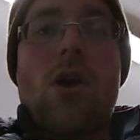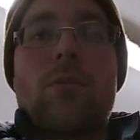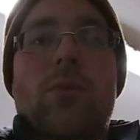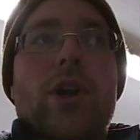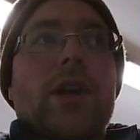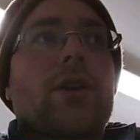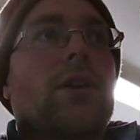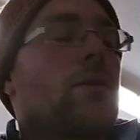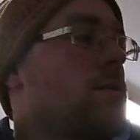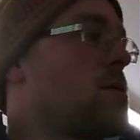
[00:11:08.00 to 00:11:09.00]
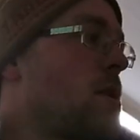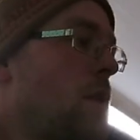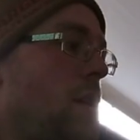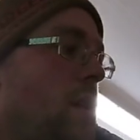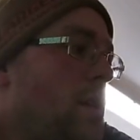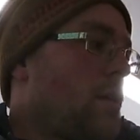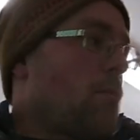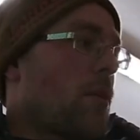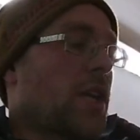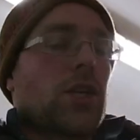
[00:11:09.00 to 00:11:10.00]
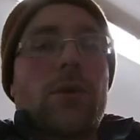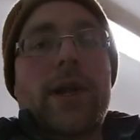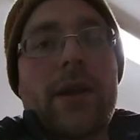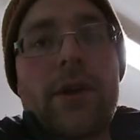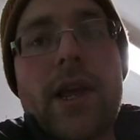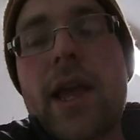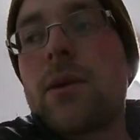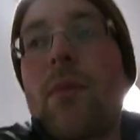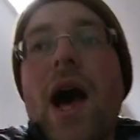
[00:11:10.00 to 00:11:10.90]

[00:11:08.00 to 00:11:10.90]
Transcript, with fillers: arm pretty good. Make sure we get rid of any